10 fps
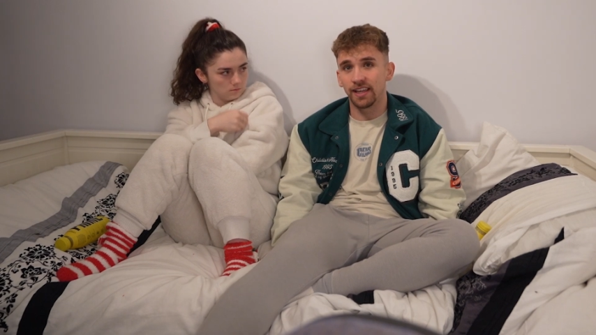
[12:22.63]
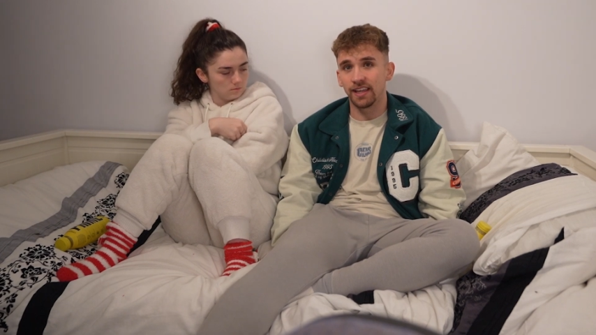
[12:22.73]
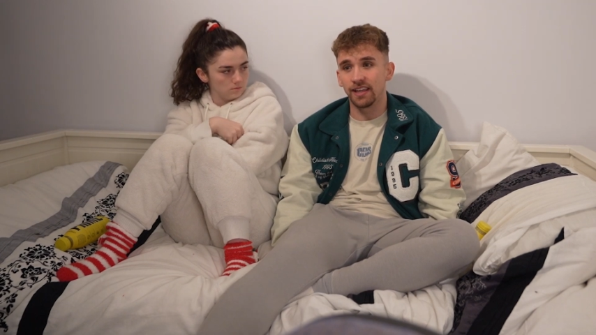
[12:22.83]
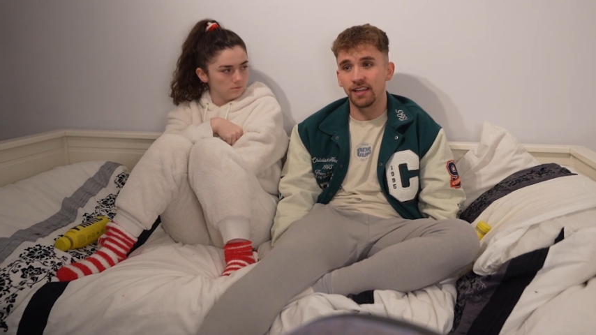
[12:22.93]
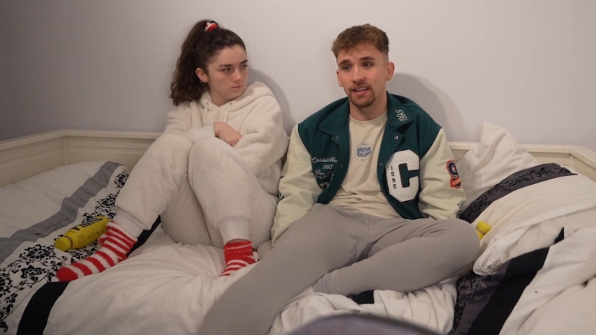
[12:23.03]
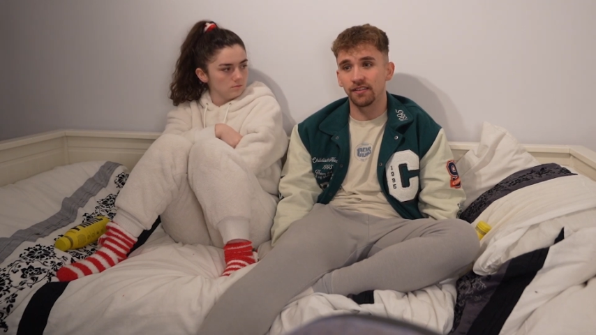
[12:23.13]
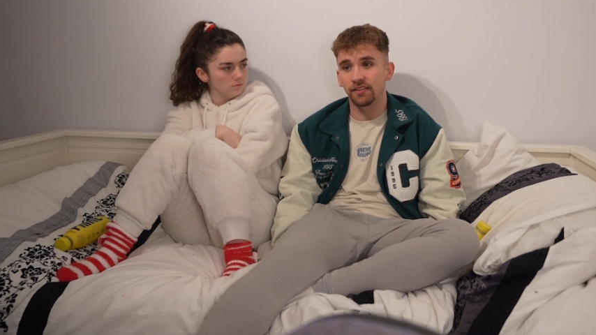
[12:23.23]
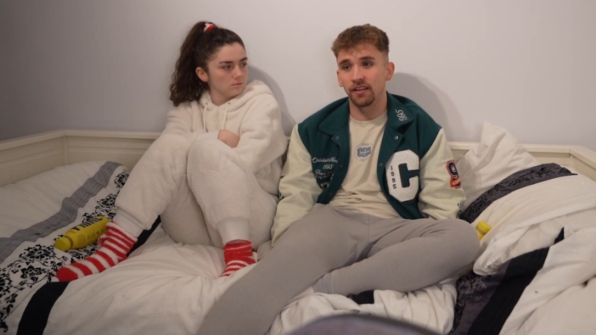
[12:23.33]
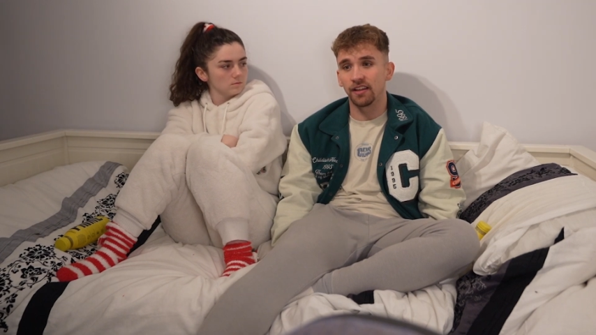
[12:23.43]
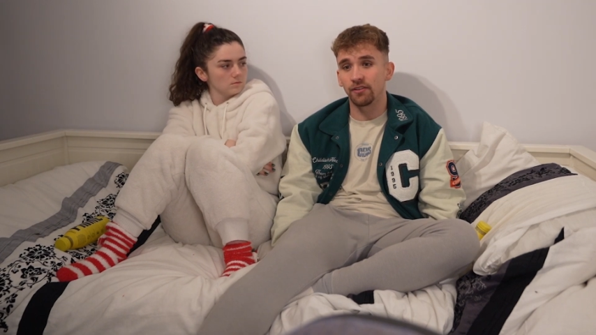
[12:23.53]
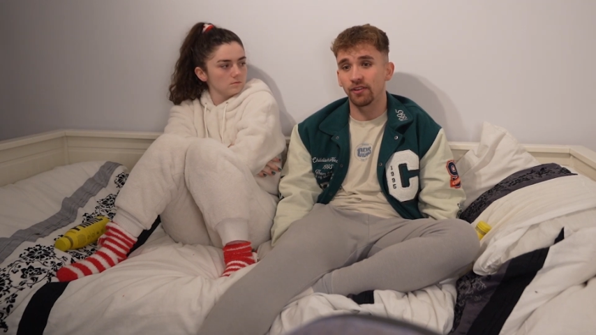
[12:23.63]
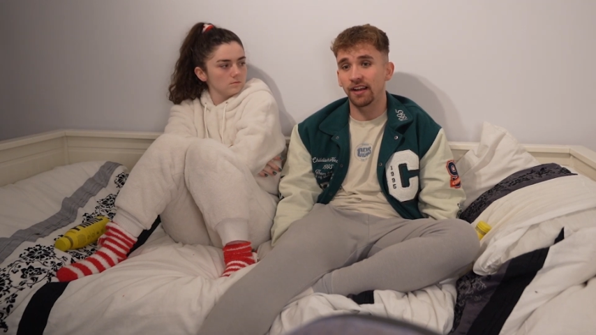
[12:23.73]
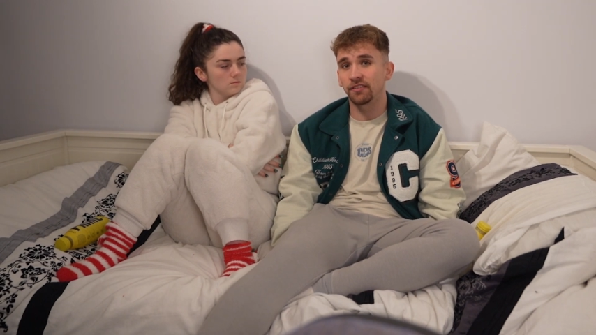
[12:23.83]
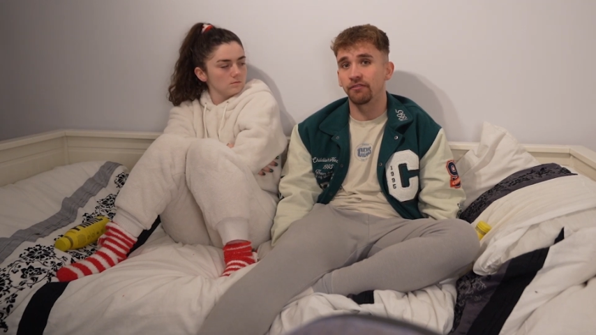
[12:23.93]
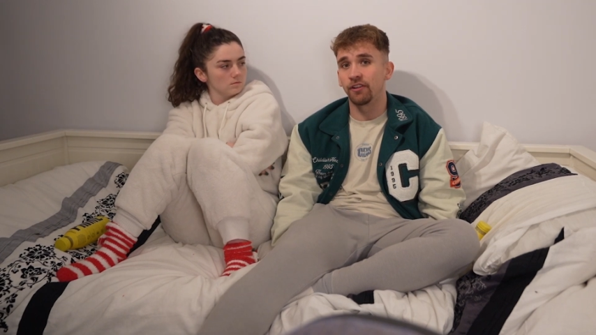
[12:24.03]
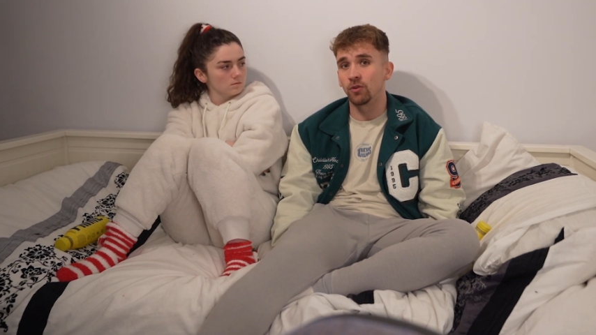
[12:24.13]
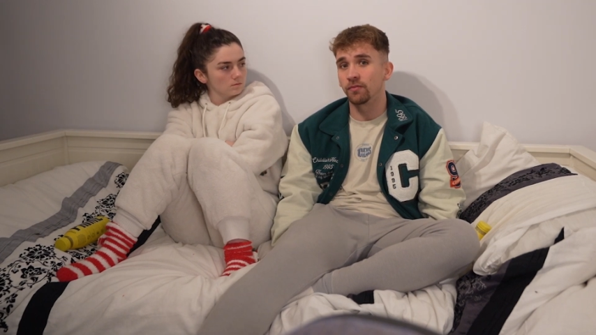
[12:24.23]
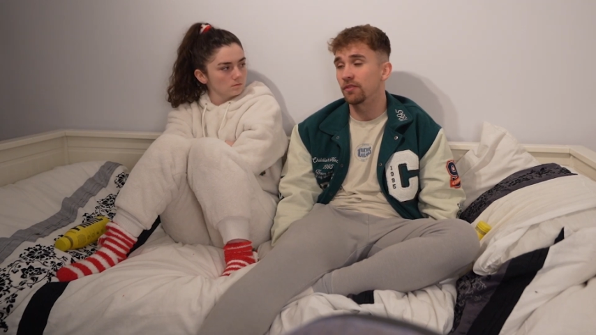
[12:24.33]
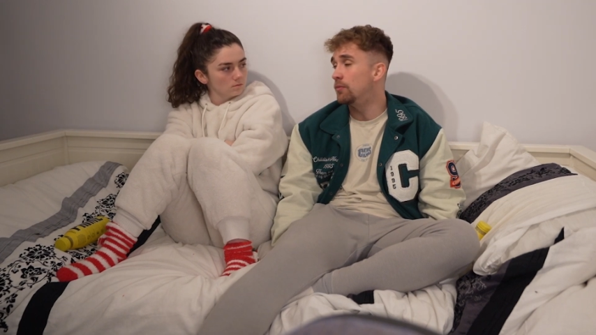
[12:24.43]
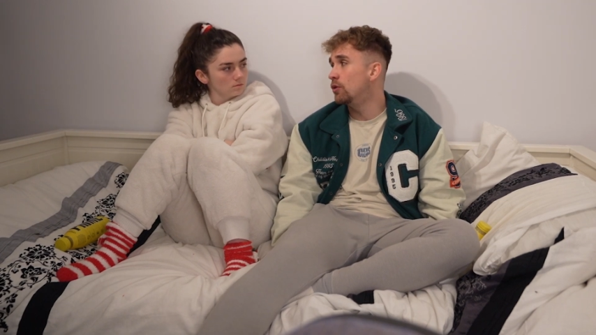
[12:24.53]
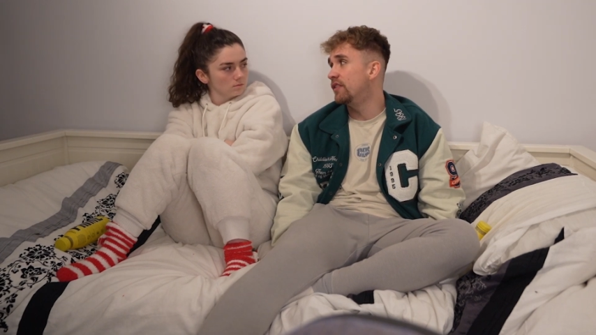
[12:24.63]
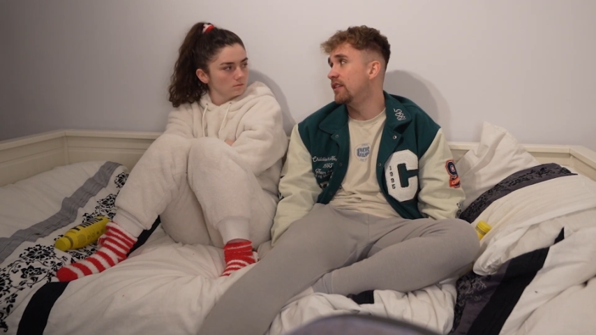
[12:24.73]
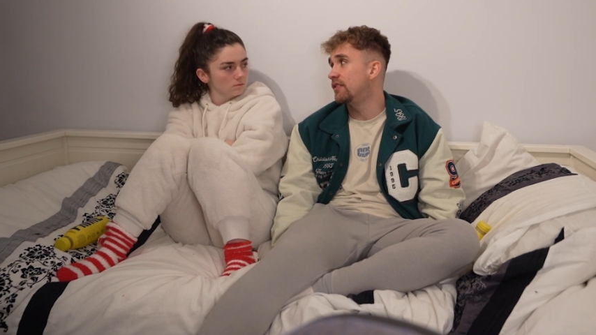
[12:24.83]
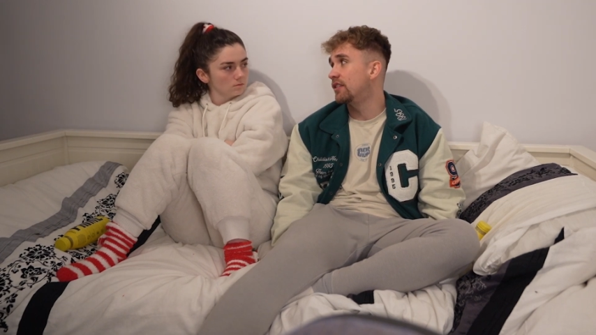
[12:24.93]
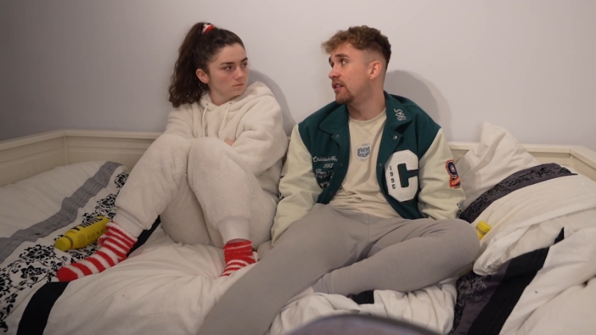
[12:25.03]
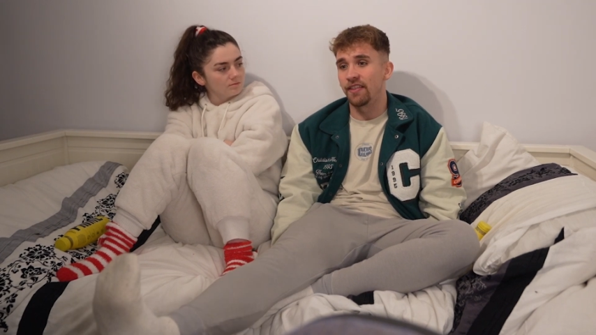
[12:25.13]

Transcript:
Speaker 1: He's uh, he reacts to films and movies and stuff.